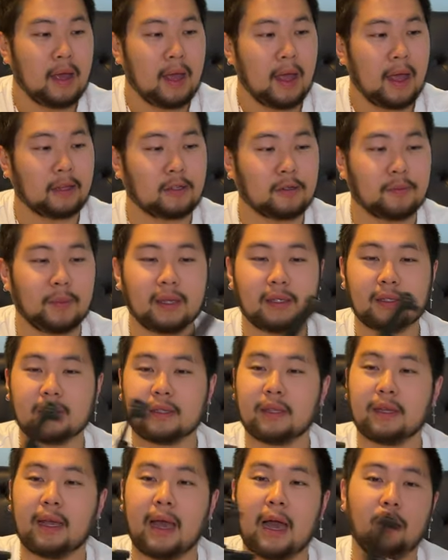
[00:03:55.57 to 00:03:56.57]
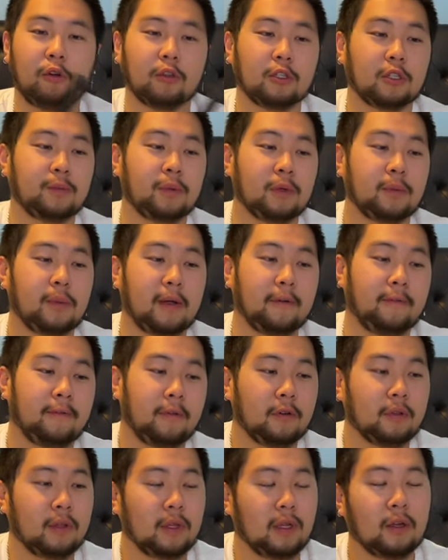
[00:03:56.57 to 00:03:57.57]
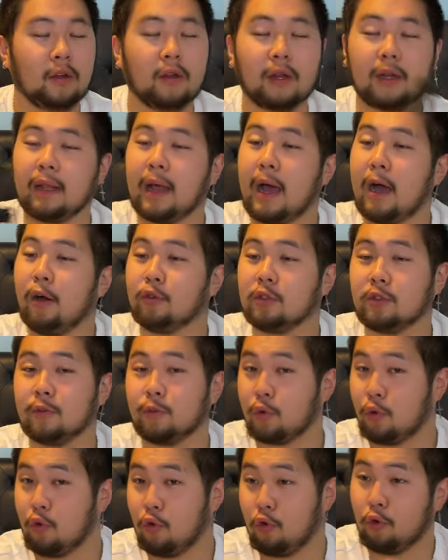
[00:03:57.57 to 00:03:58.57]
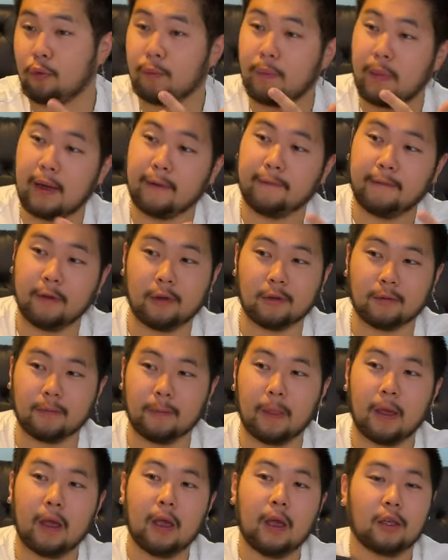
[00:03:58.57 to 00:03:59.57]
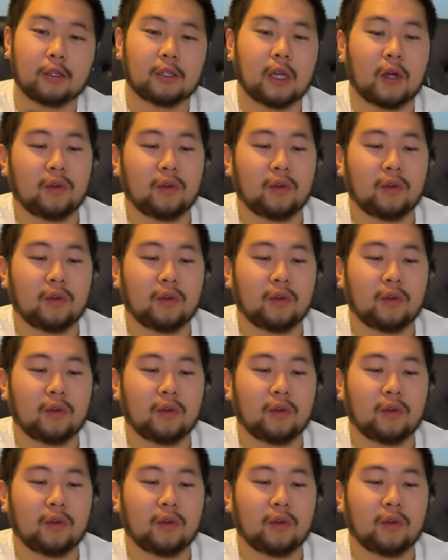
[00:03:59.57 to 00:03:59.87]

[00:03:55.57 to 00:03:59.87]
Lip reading: And so basically, I would just put my phone here and I would just record my phone. So I